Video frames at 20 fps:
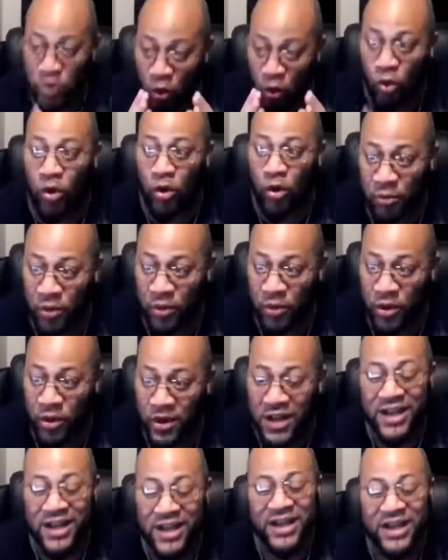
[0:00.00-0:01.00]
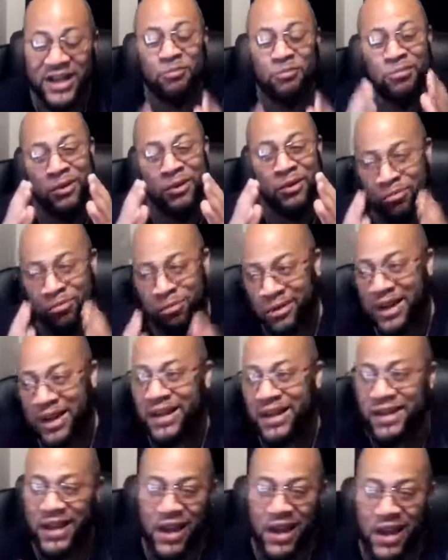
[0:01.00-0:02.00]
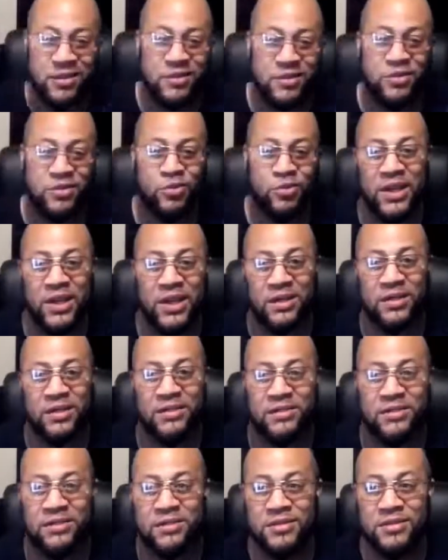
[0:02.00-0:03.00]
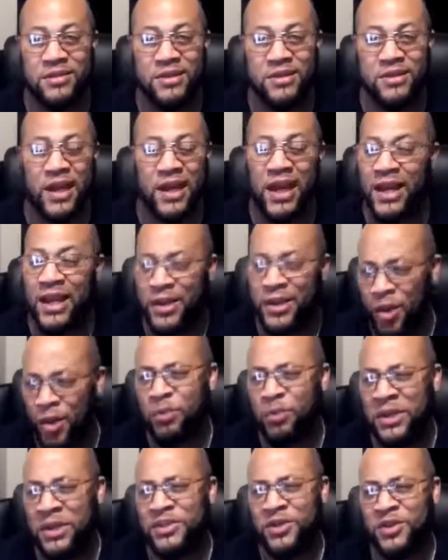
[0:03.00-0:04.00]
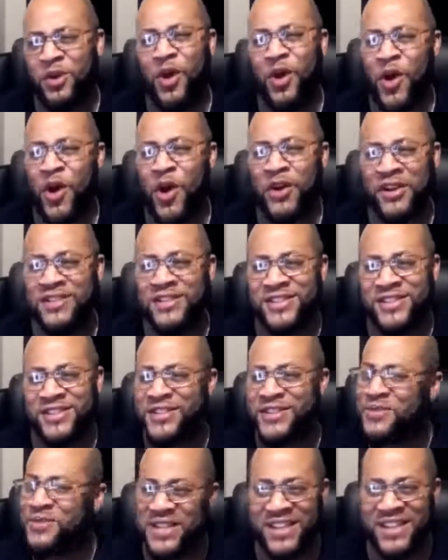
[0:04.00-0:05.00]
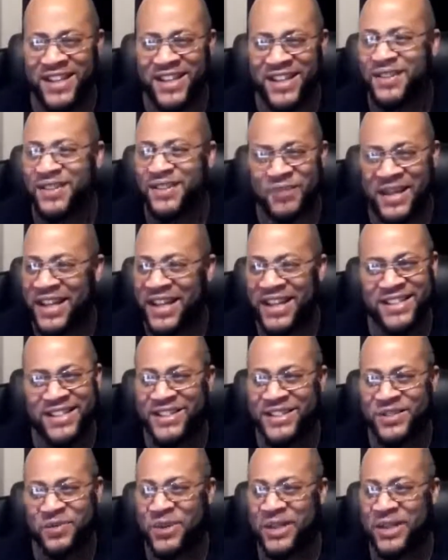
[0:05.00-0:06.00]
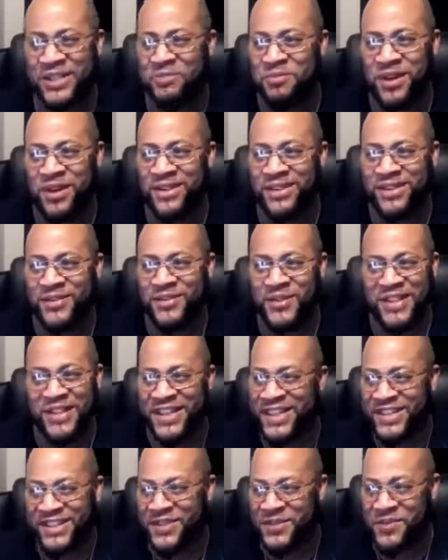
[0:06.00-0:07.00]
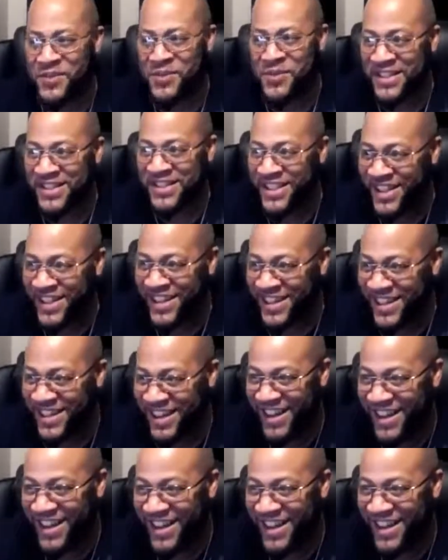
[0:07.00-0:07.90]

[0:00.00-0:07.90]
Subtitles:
It's horrible, but break down the sweetness and don't be so hard on us because we need the sweets, brother. We need the sweets.